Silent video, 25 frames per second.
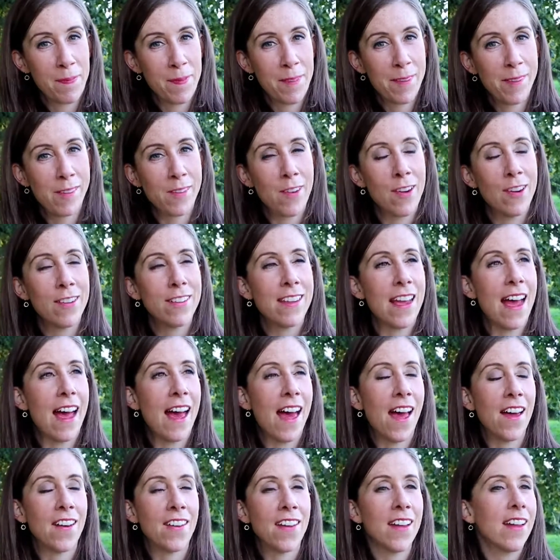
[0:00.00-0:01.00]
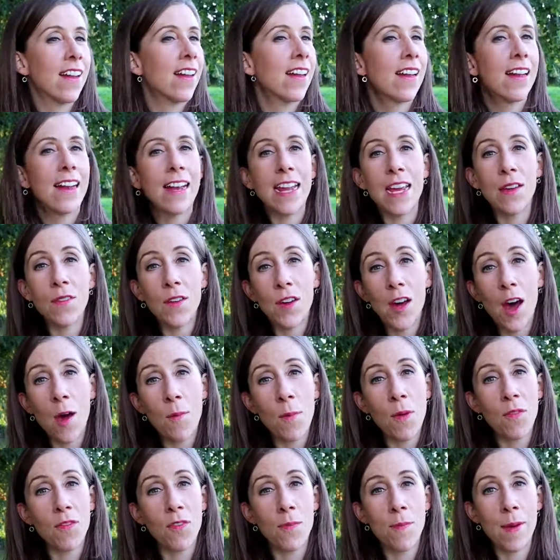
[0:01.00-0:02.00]
Scroll down, leave a
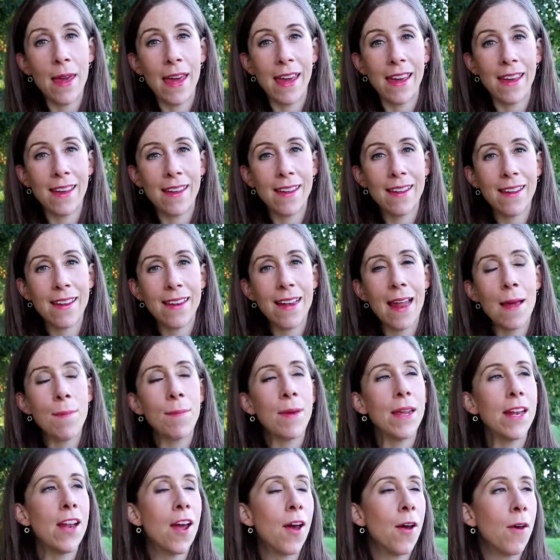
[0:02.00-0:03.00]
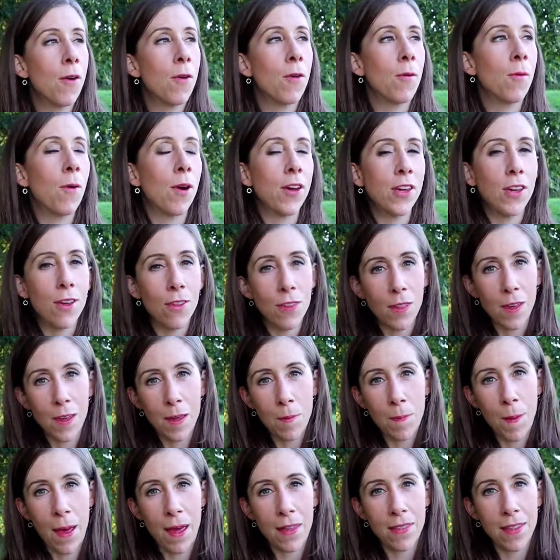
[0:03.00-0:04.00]
comment for me. Let me know what you think
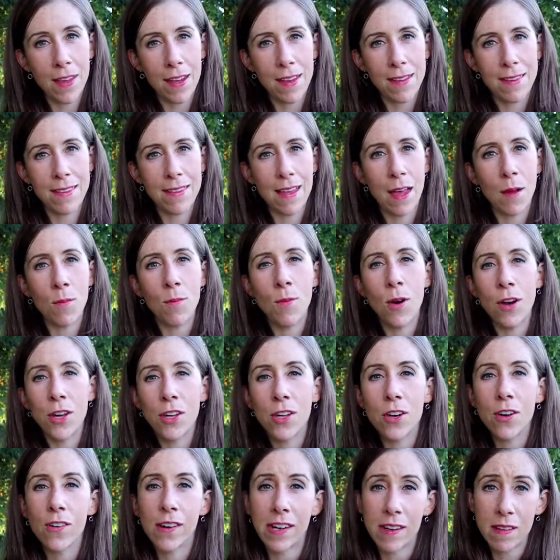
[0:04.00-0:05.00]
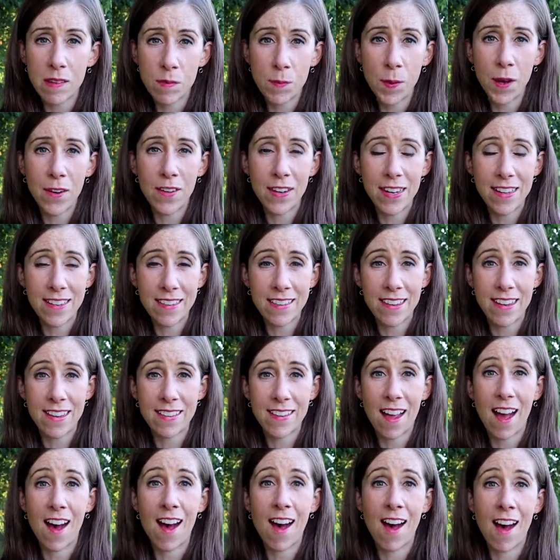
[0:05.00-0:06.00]
about this and what your
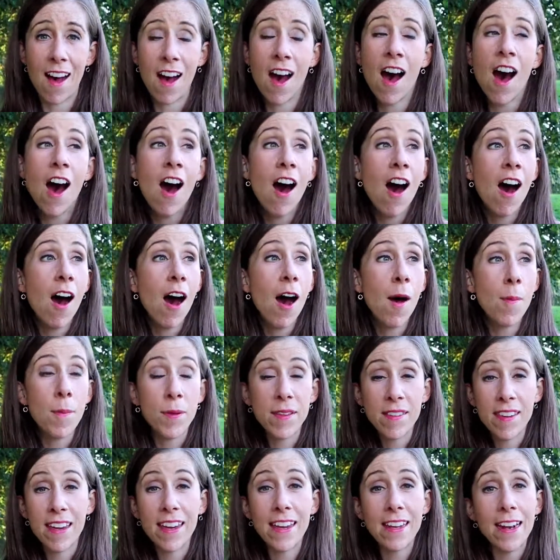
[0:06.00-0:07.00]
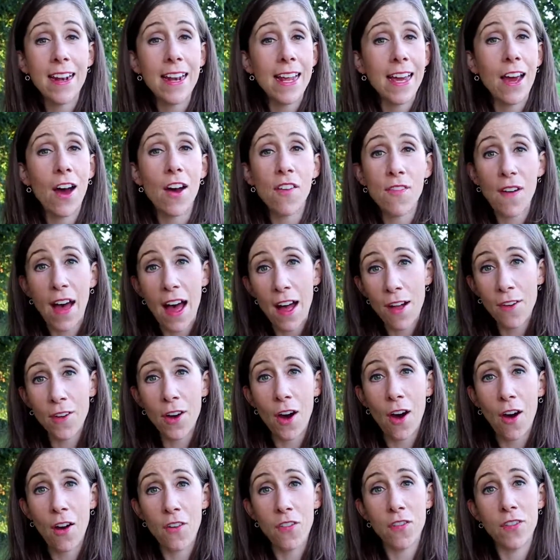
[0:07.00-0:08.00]
experiences are, particularly of
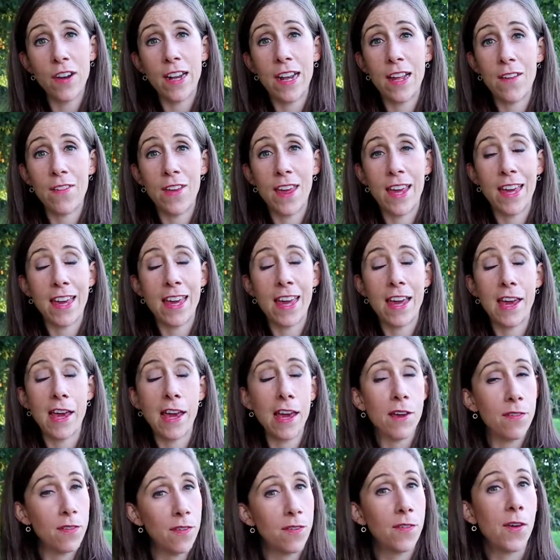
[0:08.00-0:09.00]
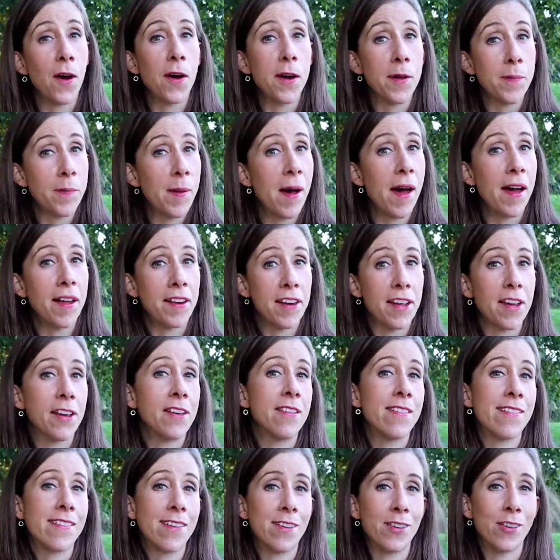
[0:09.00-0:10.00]
alcohol-free living if you've got a partner
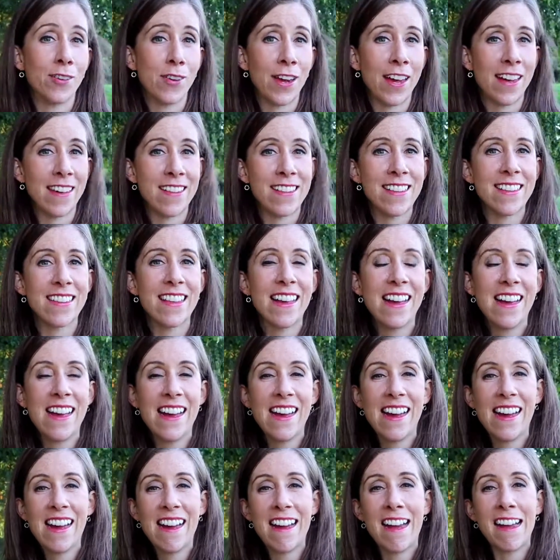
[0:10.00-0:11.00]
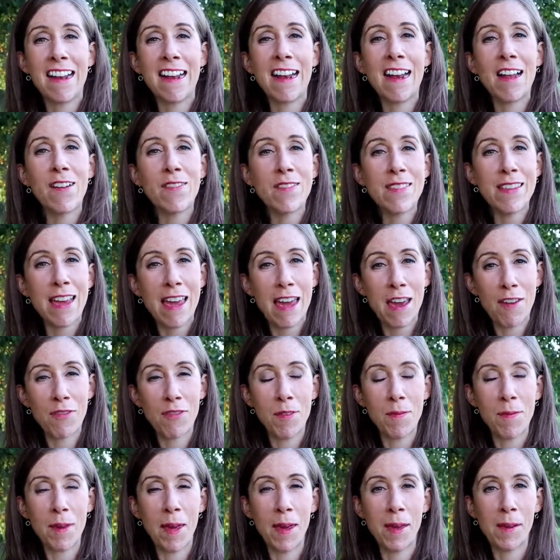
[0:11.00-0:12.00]
who still drinks. I'd love to hear
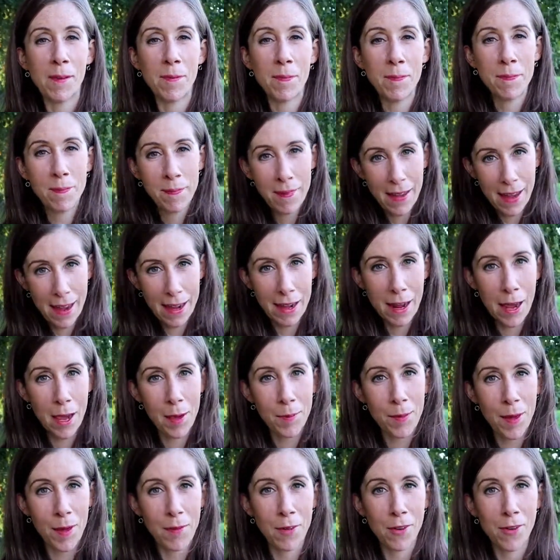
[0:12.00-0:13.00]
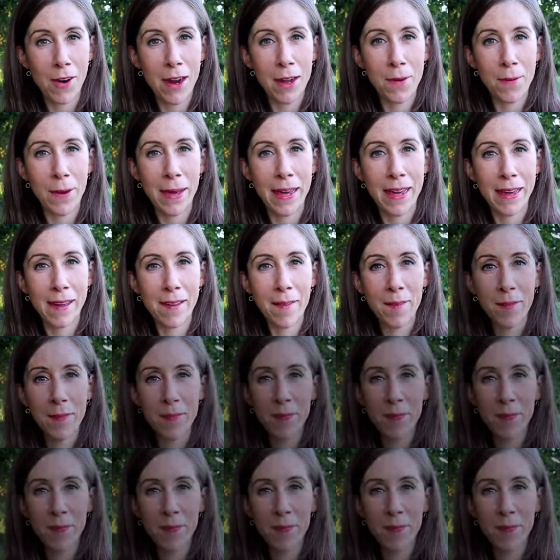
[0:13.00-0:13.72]
from you, and I hope you have a great week.